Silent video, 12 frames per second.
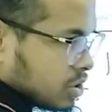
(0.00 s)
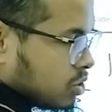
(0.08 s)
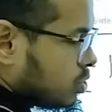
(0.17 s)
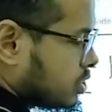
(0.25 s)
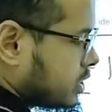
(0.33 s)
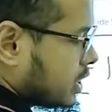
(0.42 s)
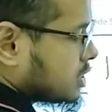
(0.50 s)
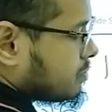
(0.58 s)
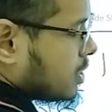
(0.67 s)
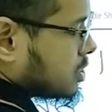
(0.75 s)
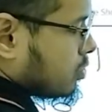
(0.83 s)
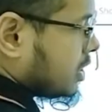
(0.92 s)
Root 6
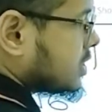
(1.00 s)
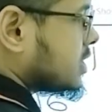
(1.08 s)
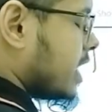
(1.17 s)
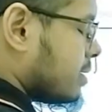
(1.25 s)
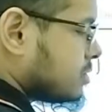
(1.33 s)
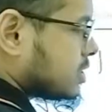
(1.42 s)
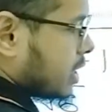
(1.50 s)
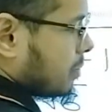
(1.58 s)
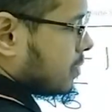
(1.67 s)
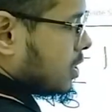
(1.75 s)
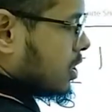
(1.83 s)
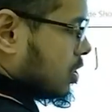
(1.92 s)
plus 1, same step.
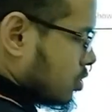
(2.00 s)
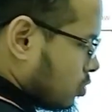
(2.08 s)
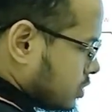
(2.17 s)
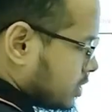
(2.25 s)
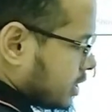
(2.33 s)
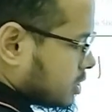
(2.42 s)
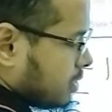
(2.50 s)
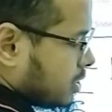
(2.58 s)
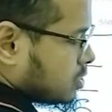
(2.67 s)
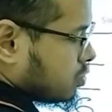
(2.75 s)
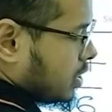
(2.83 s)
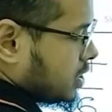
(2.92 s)
Root 6
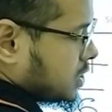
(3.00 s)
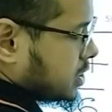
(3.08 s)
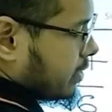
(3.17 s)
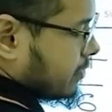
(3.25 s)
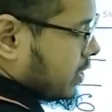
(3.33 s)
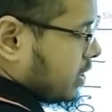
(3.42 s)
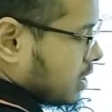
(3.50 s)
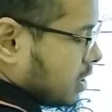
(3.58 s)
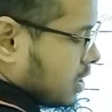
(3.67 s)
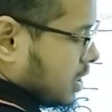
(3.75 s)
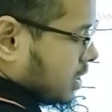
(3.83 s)
plus 1, 7.